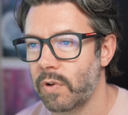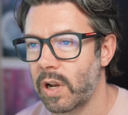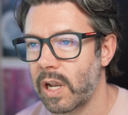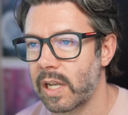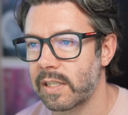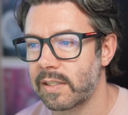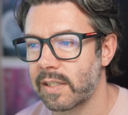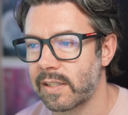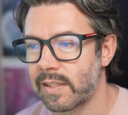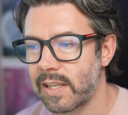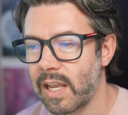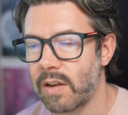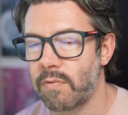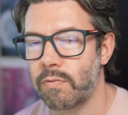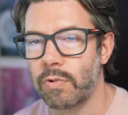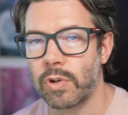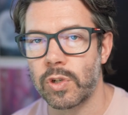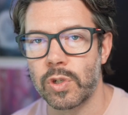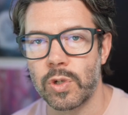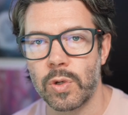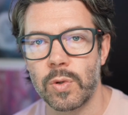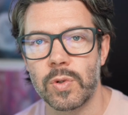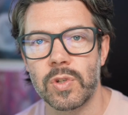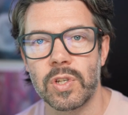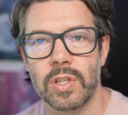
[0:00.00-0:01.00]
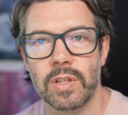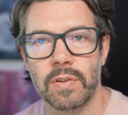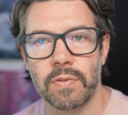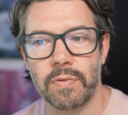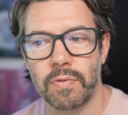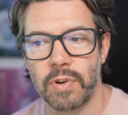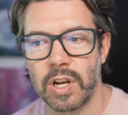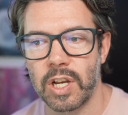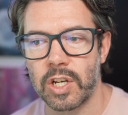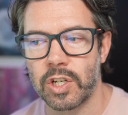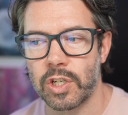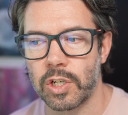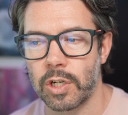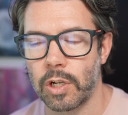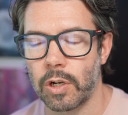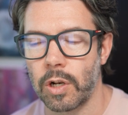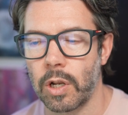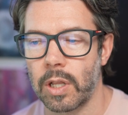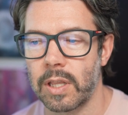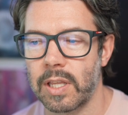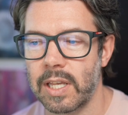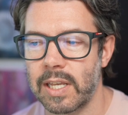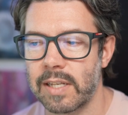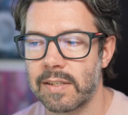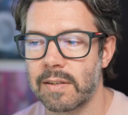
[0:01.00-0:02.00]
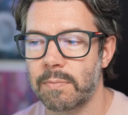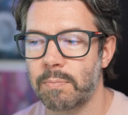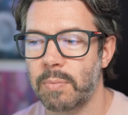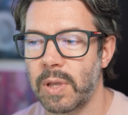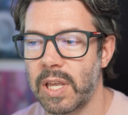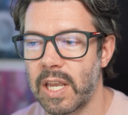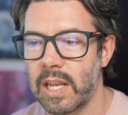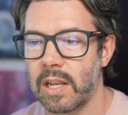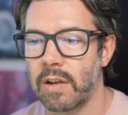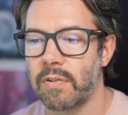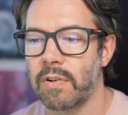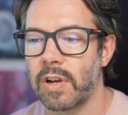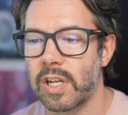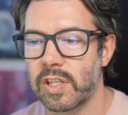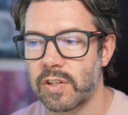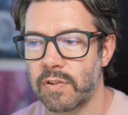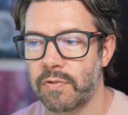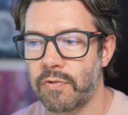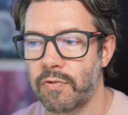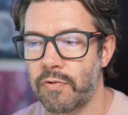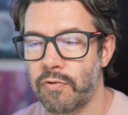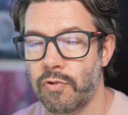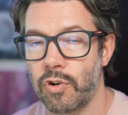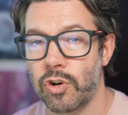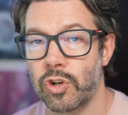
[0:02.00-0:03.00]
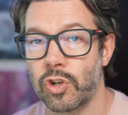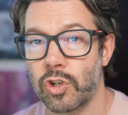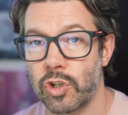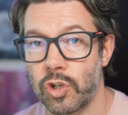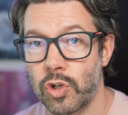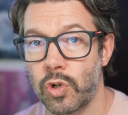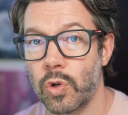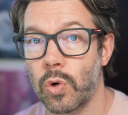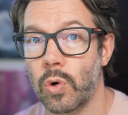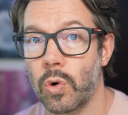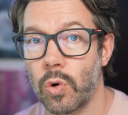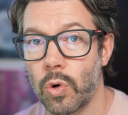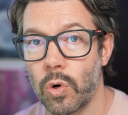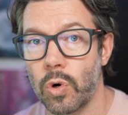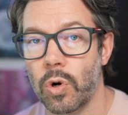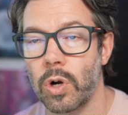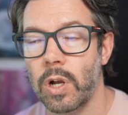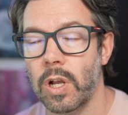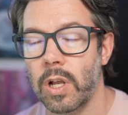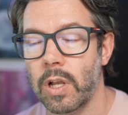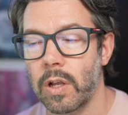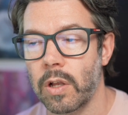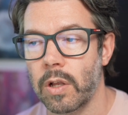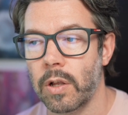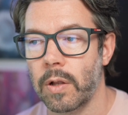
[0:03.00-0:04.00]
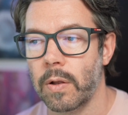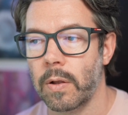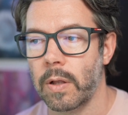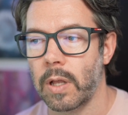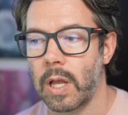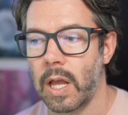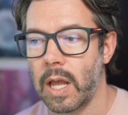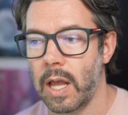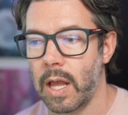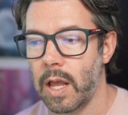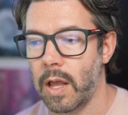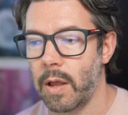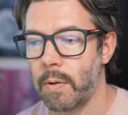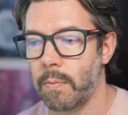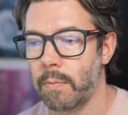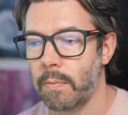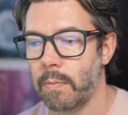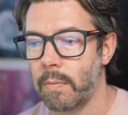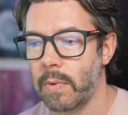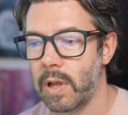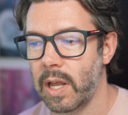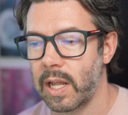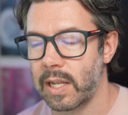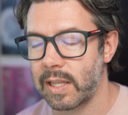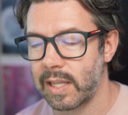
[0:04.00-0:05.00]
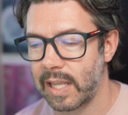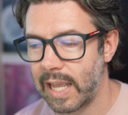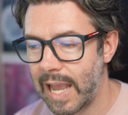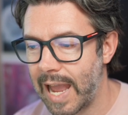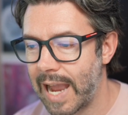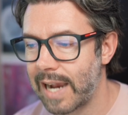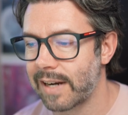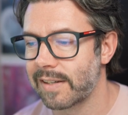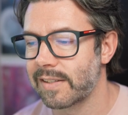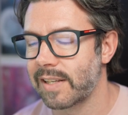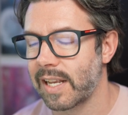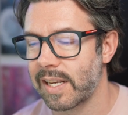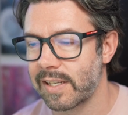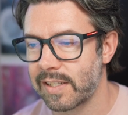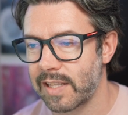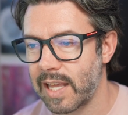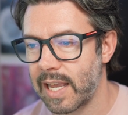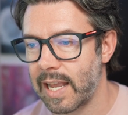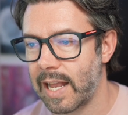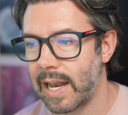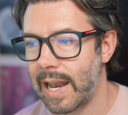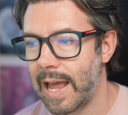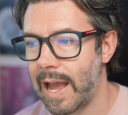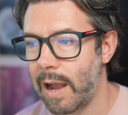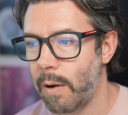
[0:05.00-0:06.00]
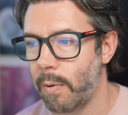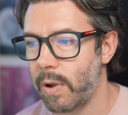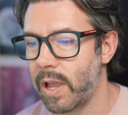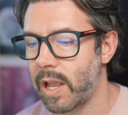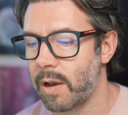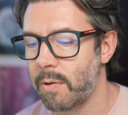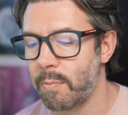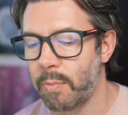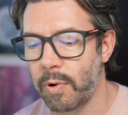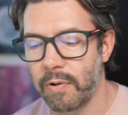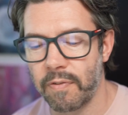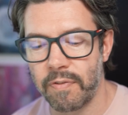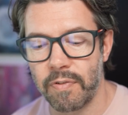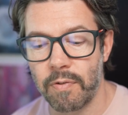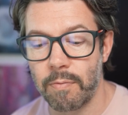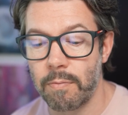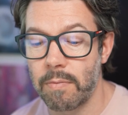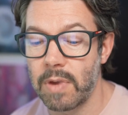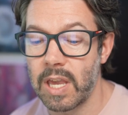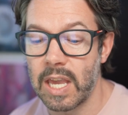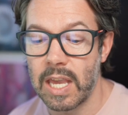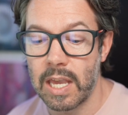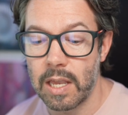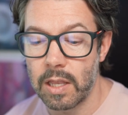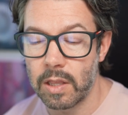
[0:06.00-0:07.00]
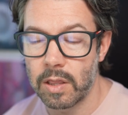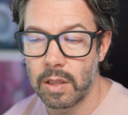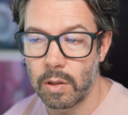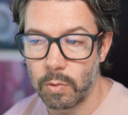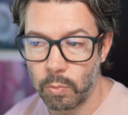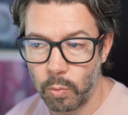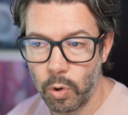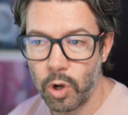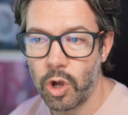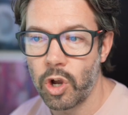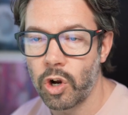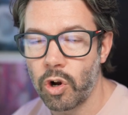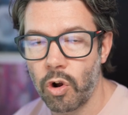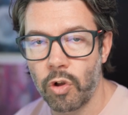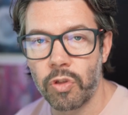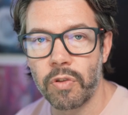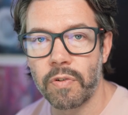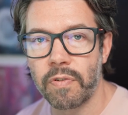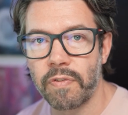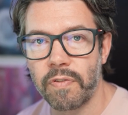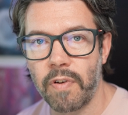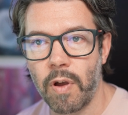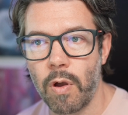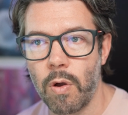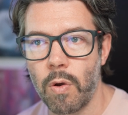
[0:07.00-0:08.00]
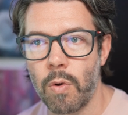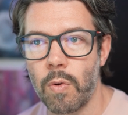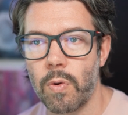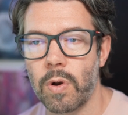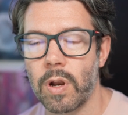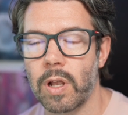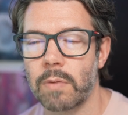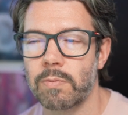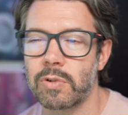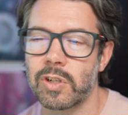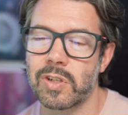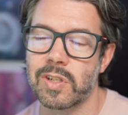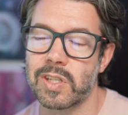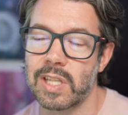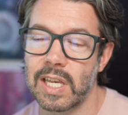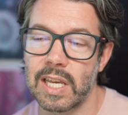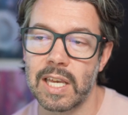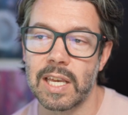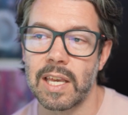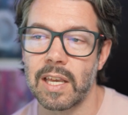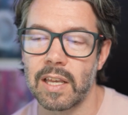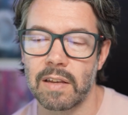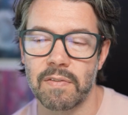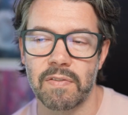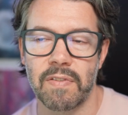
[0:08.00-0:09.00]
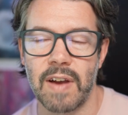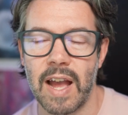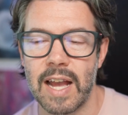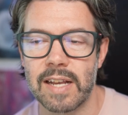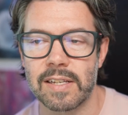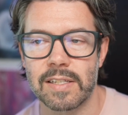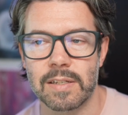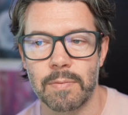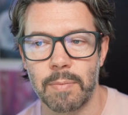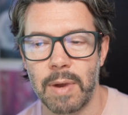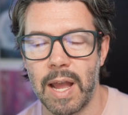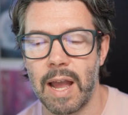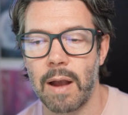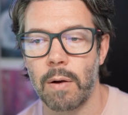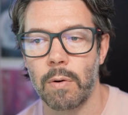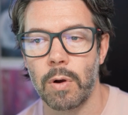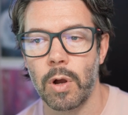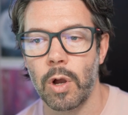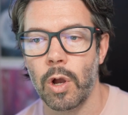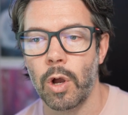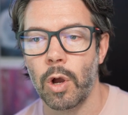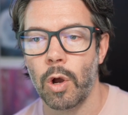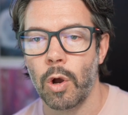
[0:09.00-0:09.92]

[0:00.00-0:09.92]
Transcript: as I said, reducing the friction, and these are being as a front door. And the access they allow in. But for me, the work on the phone, I'm just thinking fast about